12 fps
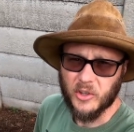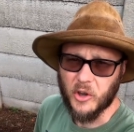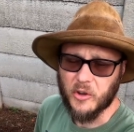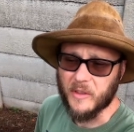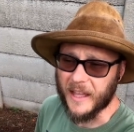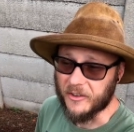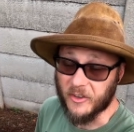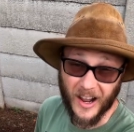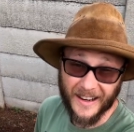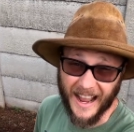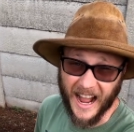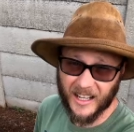so they
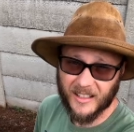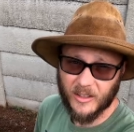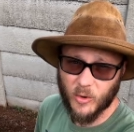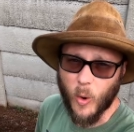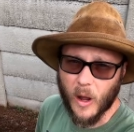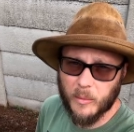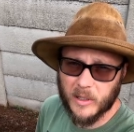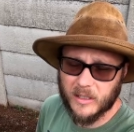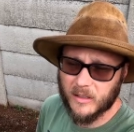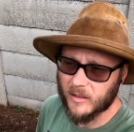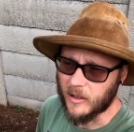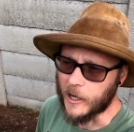dried out quite a
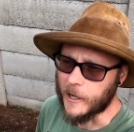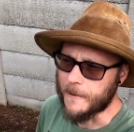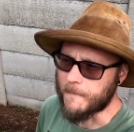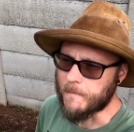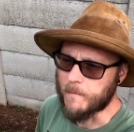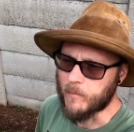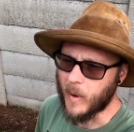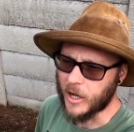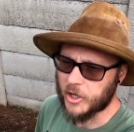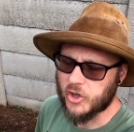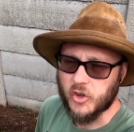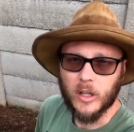bit.
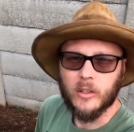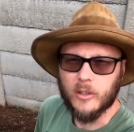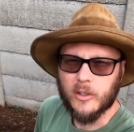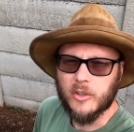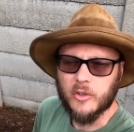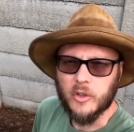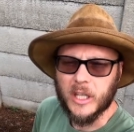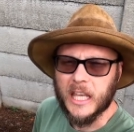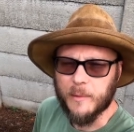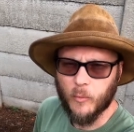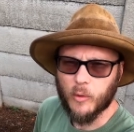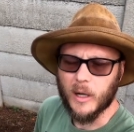I struggled to
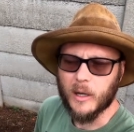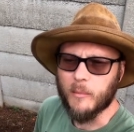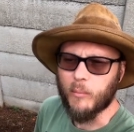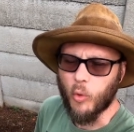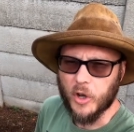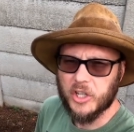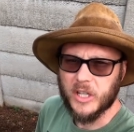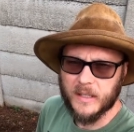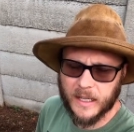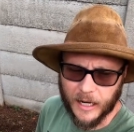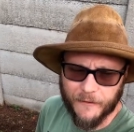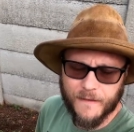keep moisture
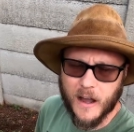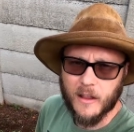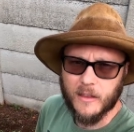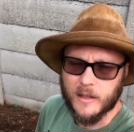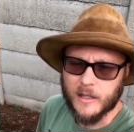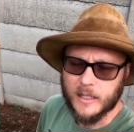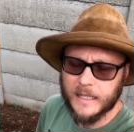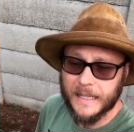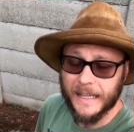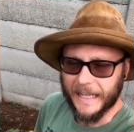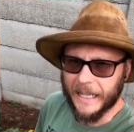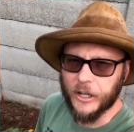in that. I found the
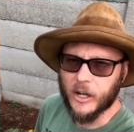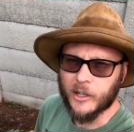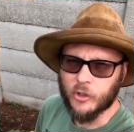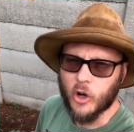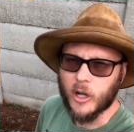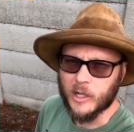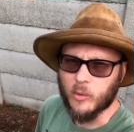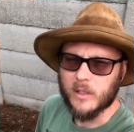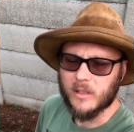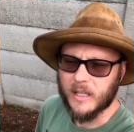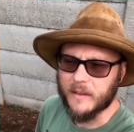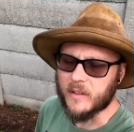in-ground gardening
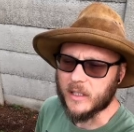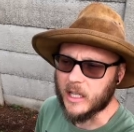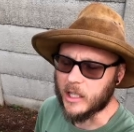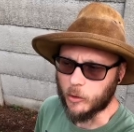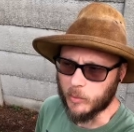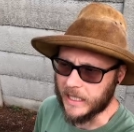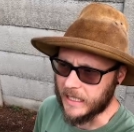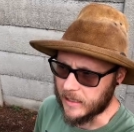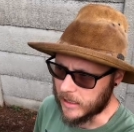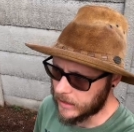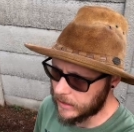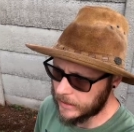was definitely a little bit
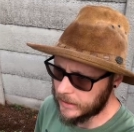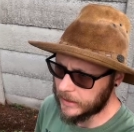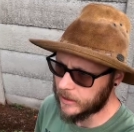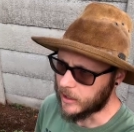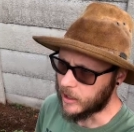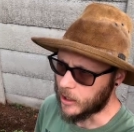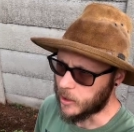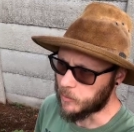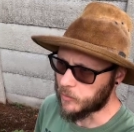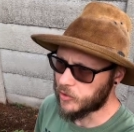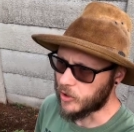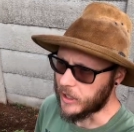easier.
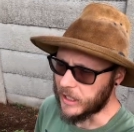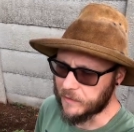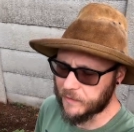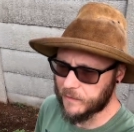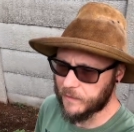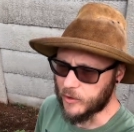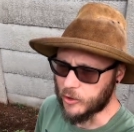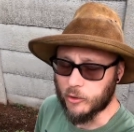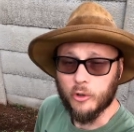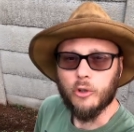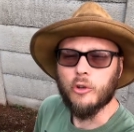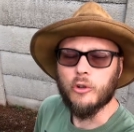So if
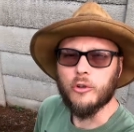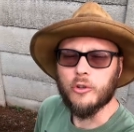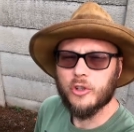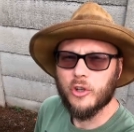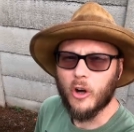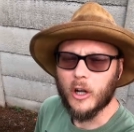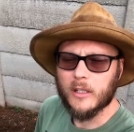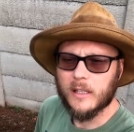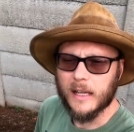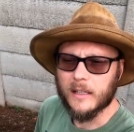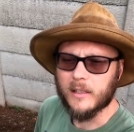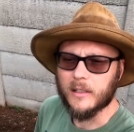you do
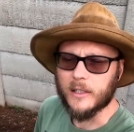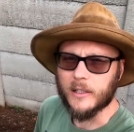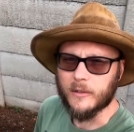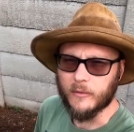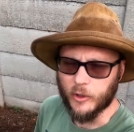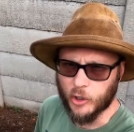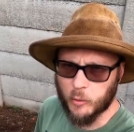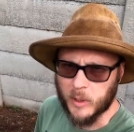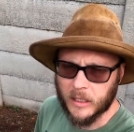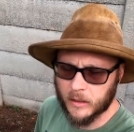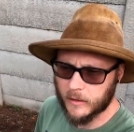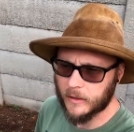start as a
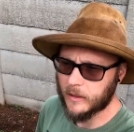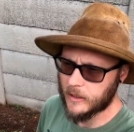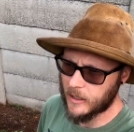newbie,